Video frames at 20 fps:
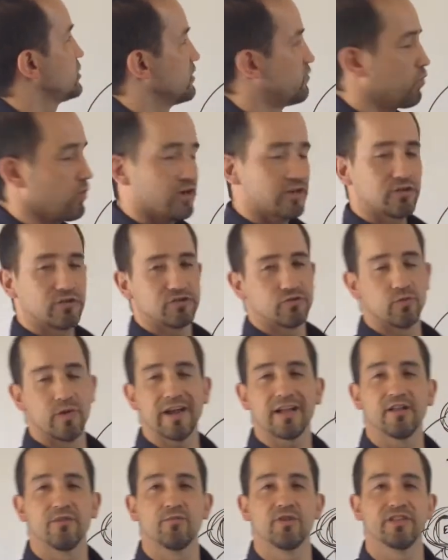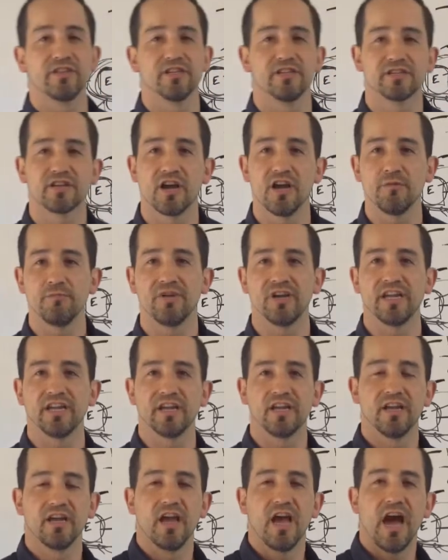work directly with this
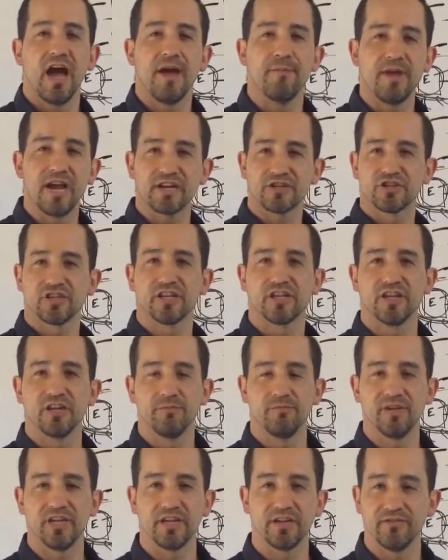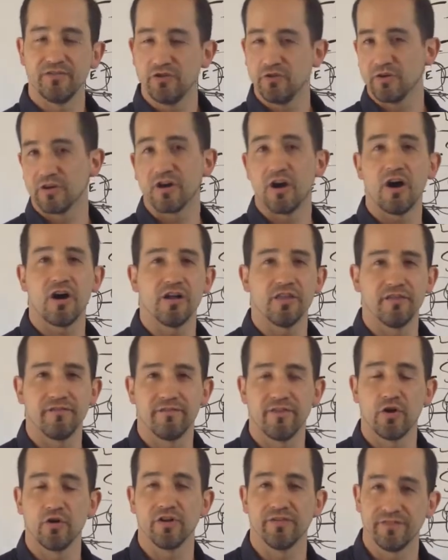company, I'm actually going to be giving you a call on the
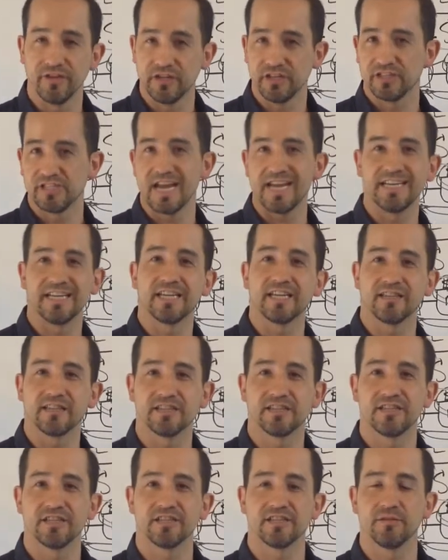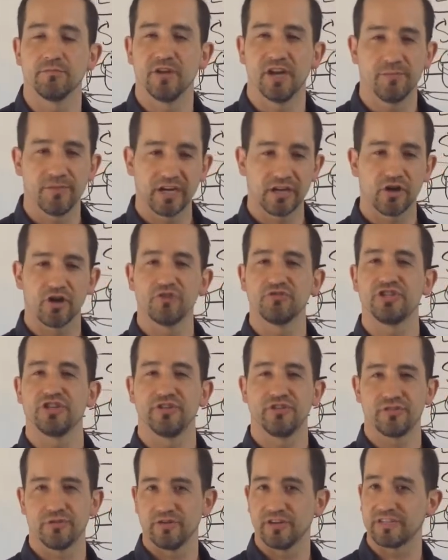phone if you decide to get the system, and I'm going to coach you
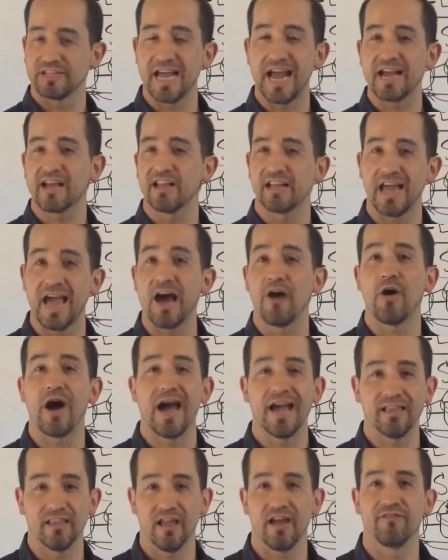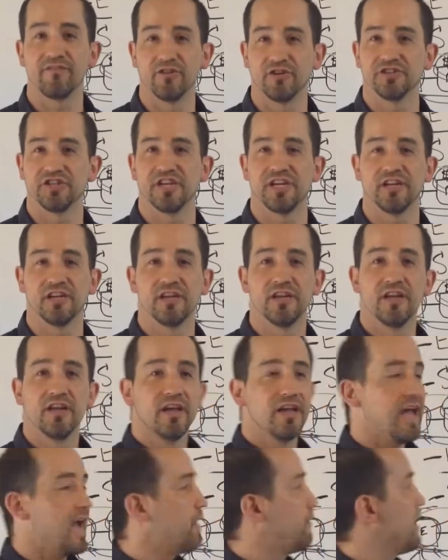through exactly how I leverage
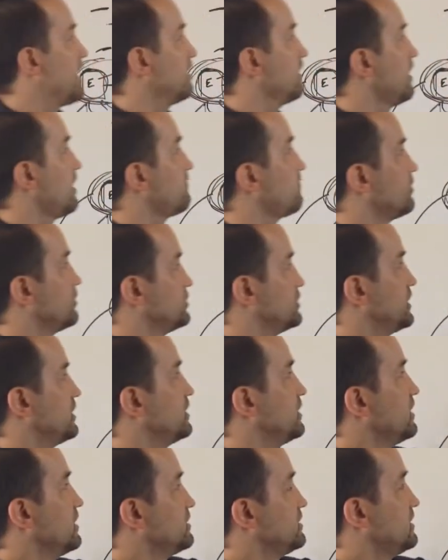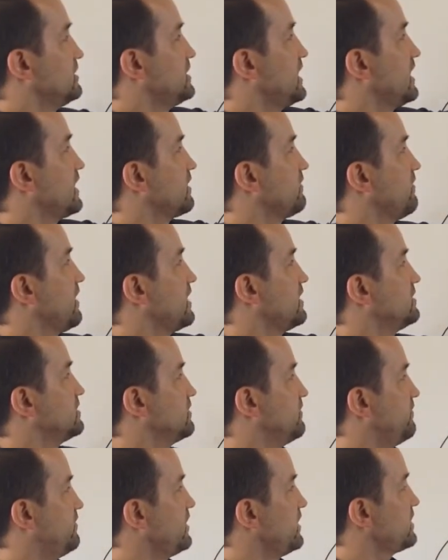it to take advantage
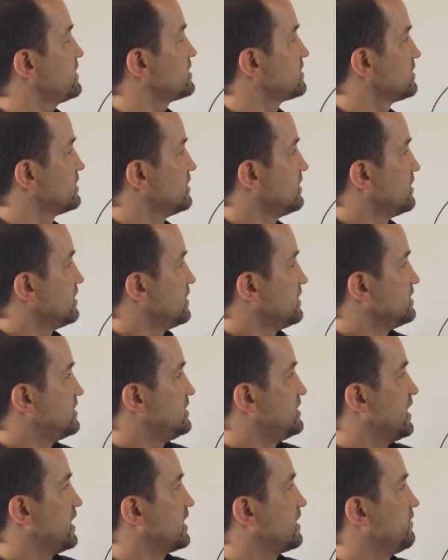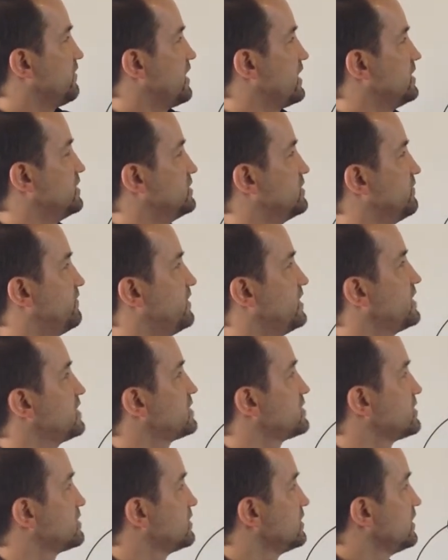of this, to take advantage of
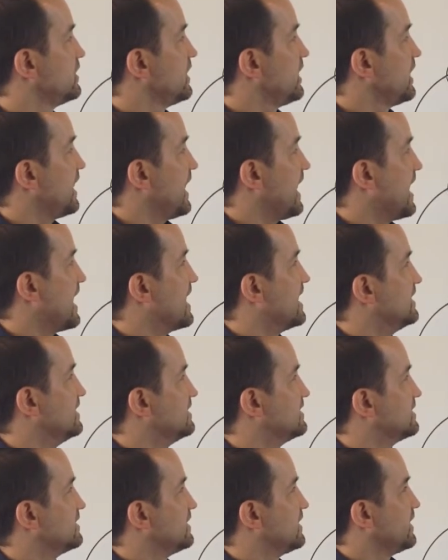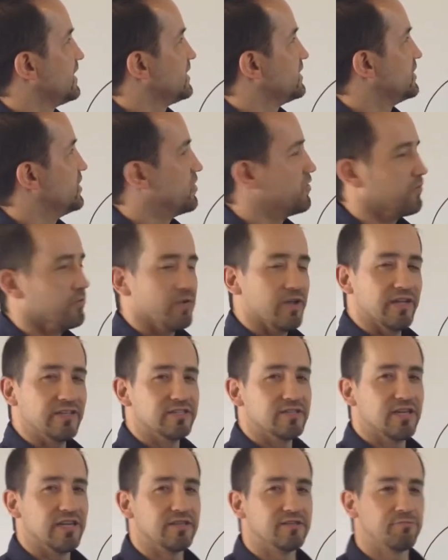this, and you know,
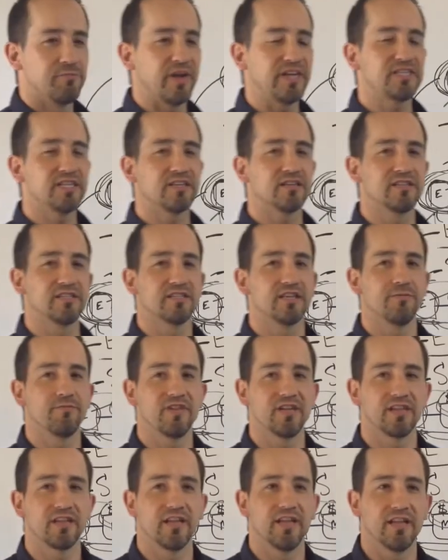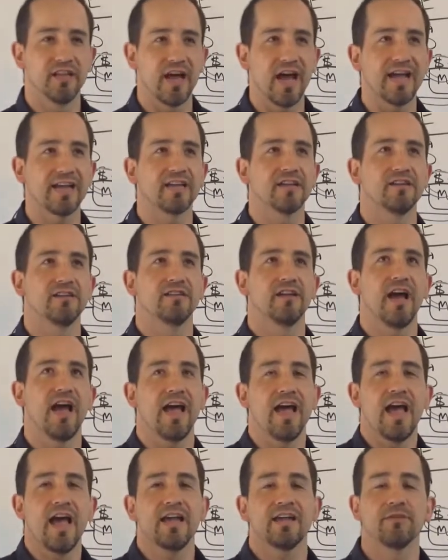it's basically something that I
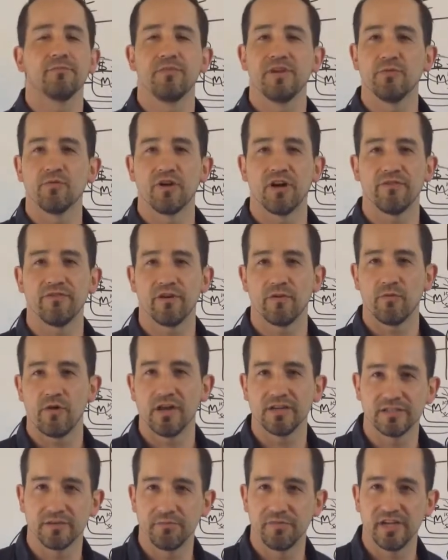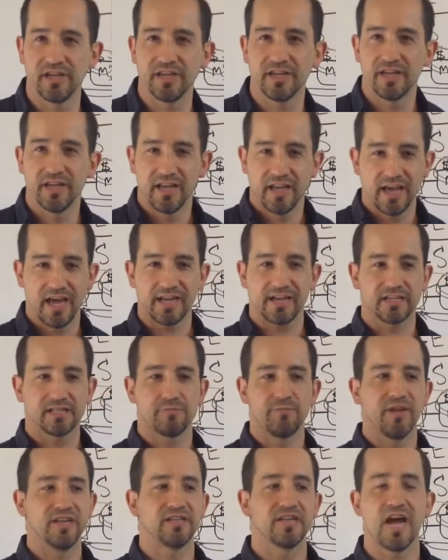can be wherever I want to be. I can
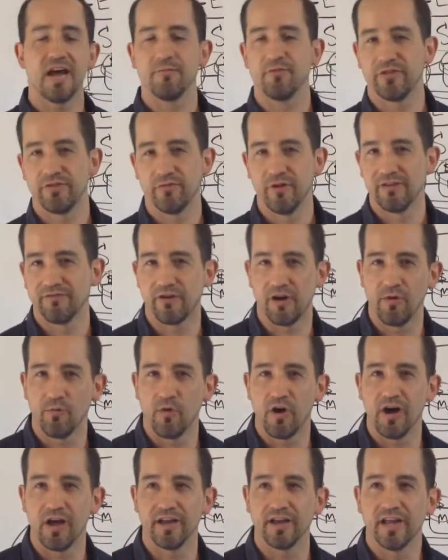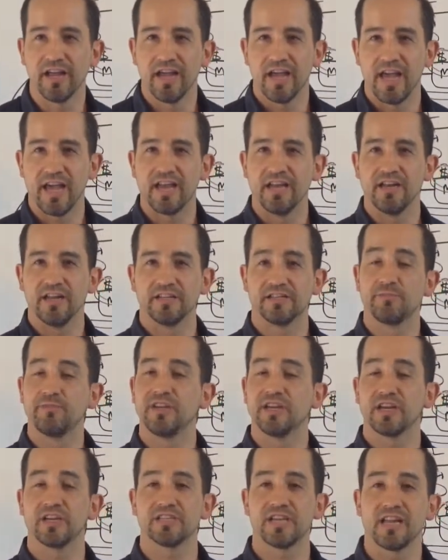spend time with whoever I want, and it's
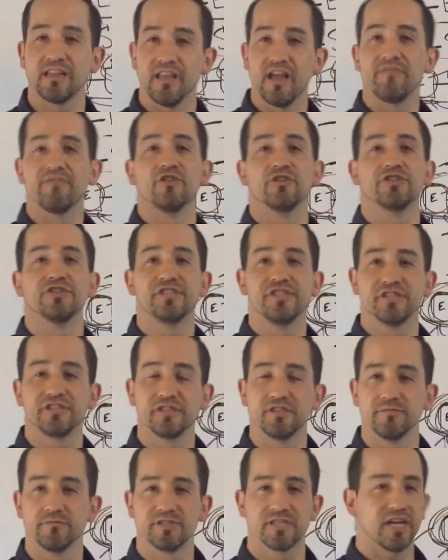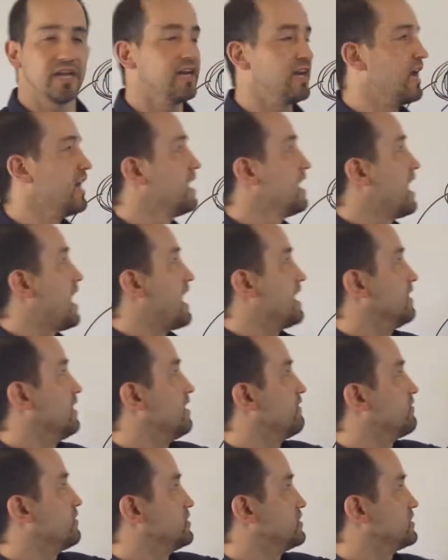because I leverage systems and I
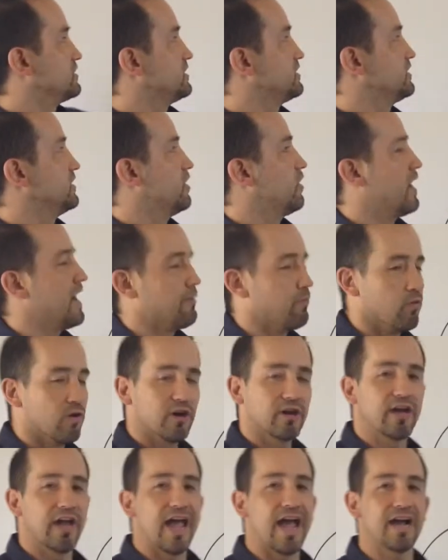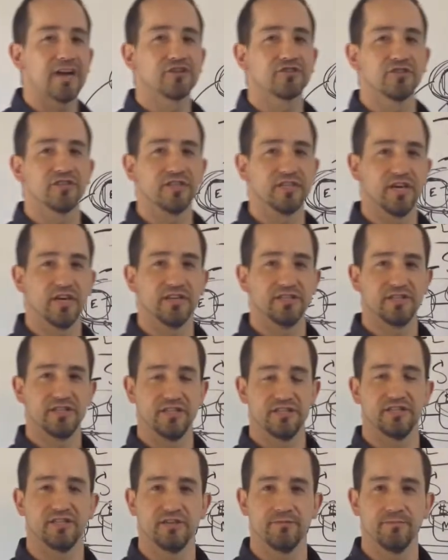leverage, you know, I work actually a
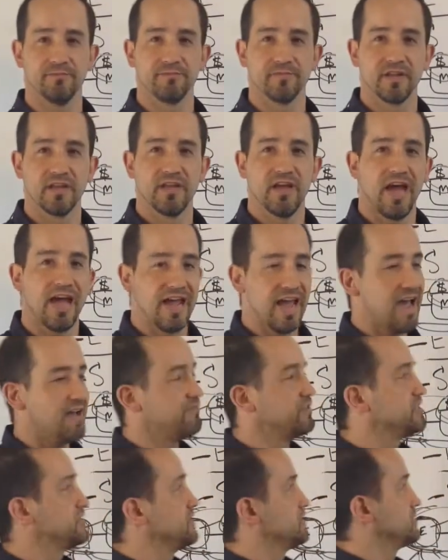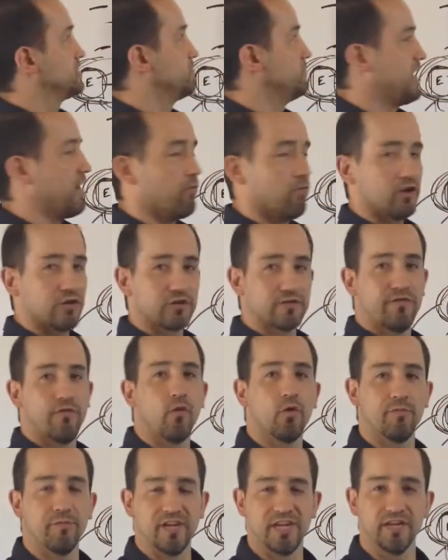system. I have a system that works
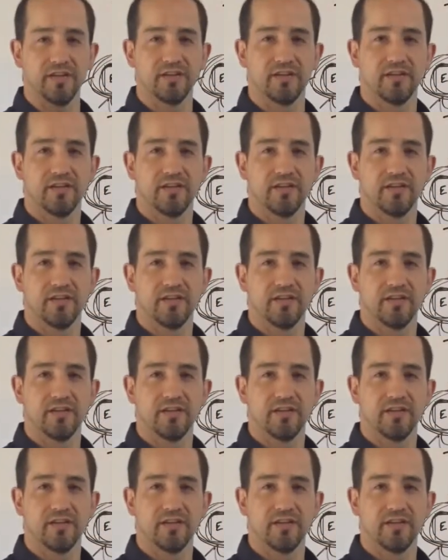for me,